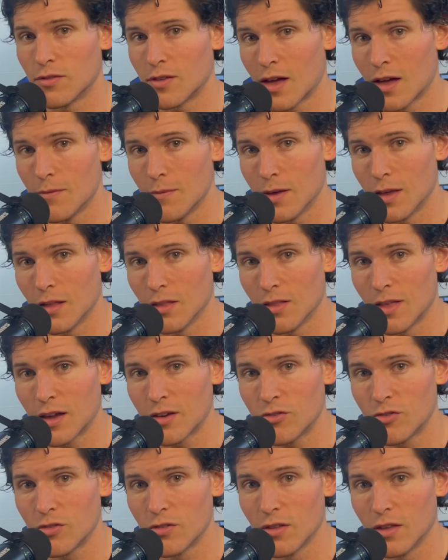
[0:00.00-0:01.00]
got my
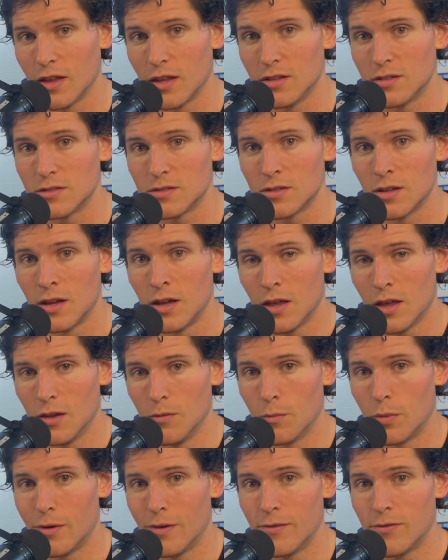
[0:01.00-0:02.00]
electrolytes
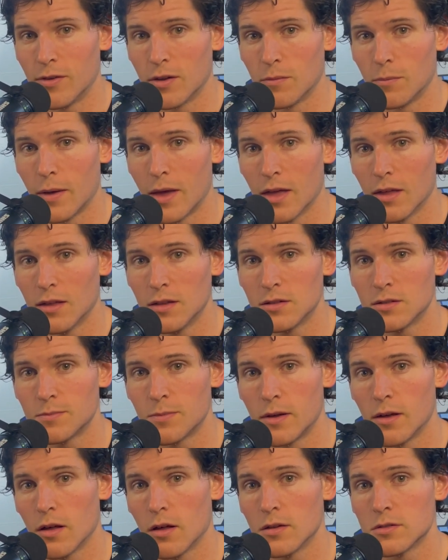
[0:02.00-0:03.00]
in perfect balance,
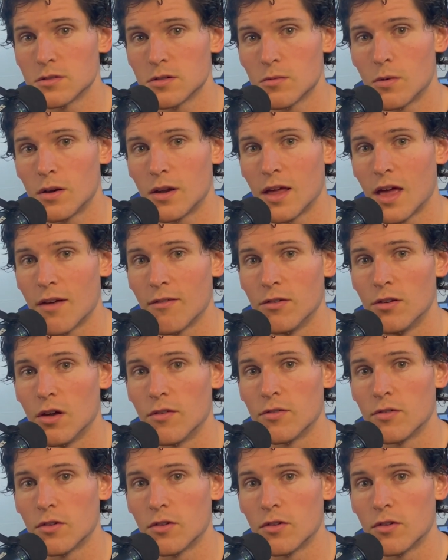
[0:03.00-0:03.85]
but I also want to have enough